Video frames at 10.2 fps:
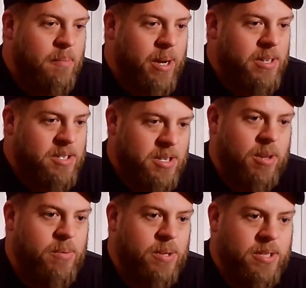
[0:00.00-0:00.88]
but
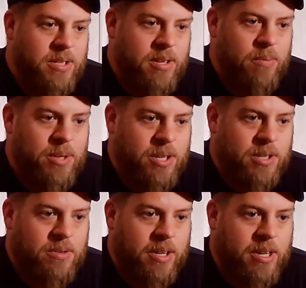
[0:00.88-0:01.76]
still, it was
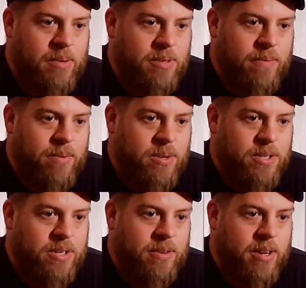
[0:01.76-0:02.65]
six-string. That was the
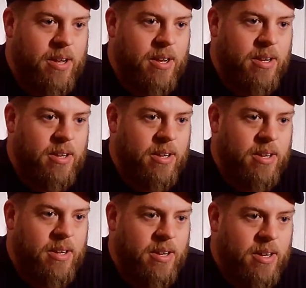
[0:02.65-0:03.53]
first that
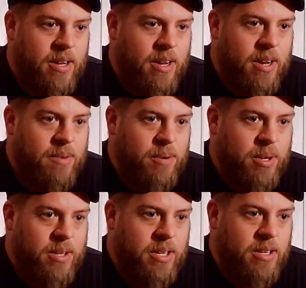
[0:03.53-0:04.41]
I had
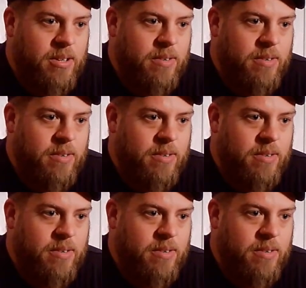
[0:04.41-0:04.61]
really